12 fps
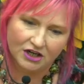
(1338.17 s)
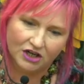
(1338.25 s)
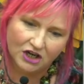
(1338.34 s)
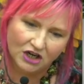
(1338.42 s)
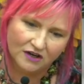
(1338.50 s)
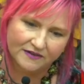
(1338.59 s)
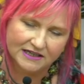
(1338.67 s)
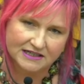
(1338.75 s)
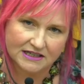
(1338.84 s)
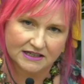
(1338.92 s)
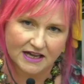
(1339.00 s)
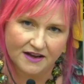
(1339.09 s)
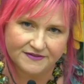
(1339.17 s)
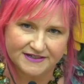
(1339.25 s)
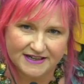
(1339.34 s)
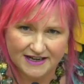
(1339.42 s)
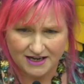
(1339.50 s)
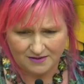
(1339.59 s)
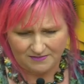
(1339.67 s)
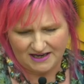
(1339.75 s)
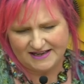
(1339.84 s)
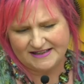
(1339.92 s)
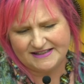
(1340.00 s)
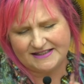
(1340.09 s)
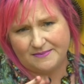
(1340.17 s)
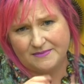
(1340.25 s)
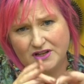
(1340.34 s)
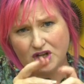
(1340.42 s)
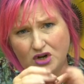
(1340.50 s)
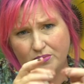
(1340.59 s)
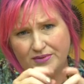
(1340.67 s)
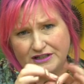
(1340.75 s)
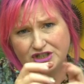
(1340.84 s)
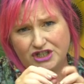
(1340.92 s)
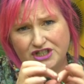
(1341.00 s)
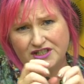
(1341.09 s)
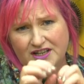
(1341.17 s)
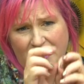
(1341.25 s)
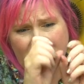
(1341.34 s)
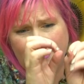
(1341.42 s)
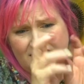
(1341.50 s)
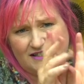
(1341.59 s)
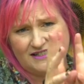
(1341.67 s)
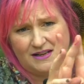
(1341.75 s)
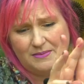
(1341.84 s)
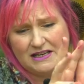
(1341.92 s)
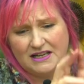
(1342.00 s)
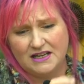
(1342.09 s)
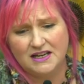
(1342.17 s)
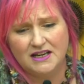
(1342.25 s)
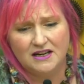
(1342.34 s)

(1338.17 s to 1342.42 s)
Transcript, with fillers: curving to the left, making some little bunches kind of stubby,